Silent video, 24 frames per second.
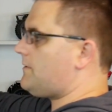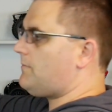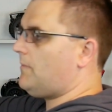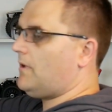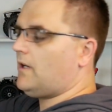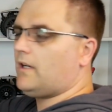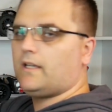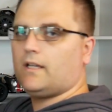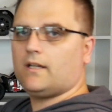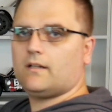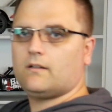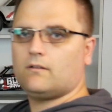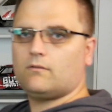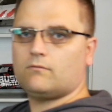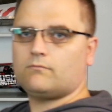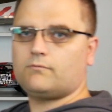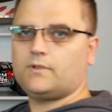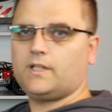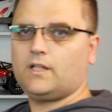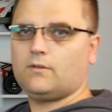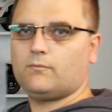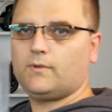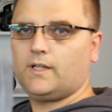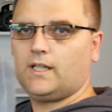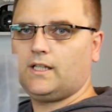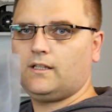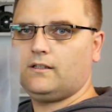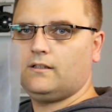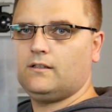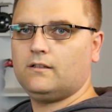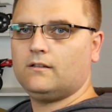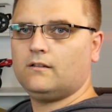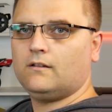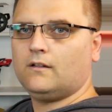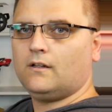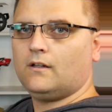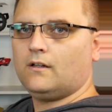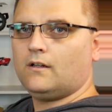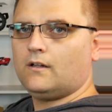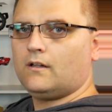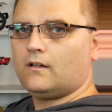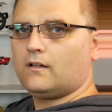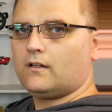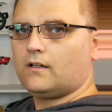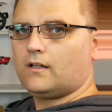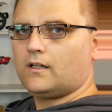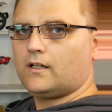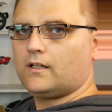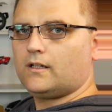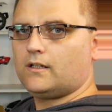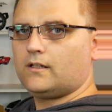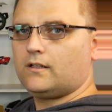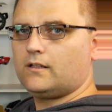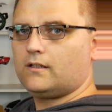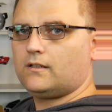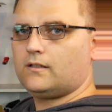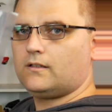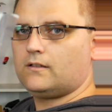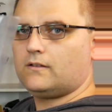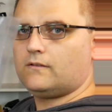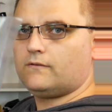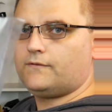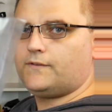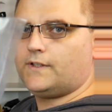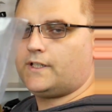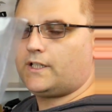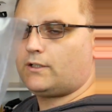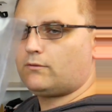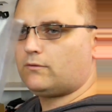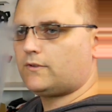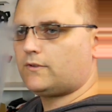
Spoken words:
my rear wing vertical